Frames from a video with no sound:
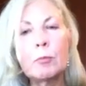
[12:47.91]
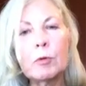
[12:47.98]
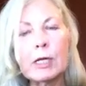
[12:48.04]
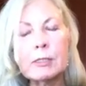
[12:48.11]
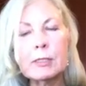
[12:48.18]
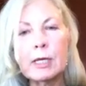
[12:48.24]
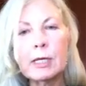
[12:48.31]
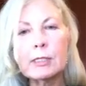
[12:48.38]

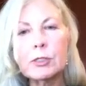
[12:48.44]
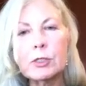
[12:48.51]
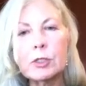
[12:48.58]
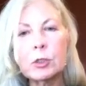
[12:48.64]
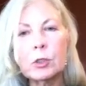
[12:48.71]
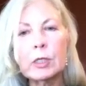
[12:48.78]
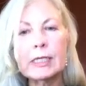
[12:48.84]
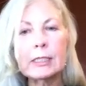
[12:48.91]
breast
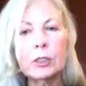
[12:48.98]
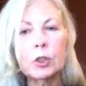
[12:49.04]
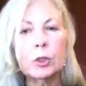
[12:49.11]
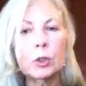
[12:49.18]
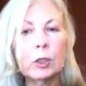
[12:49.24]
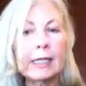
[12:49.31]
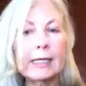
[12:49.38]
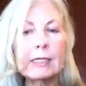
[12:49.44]
cancer in
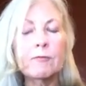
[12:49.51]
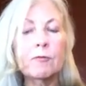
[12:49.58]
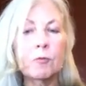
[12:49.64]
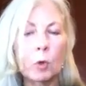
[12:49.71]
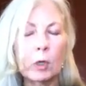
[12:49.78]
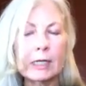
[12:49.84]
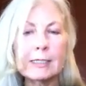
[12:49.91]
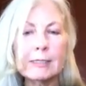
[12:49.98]
her late
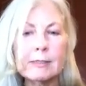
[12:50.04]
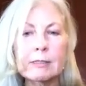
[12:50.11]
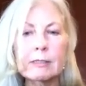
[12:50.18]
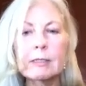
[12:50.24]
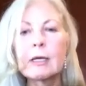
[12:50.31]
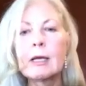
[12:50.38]
40s.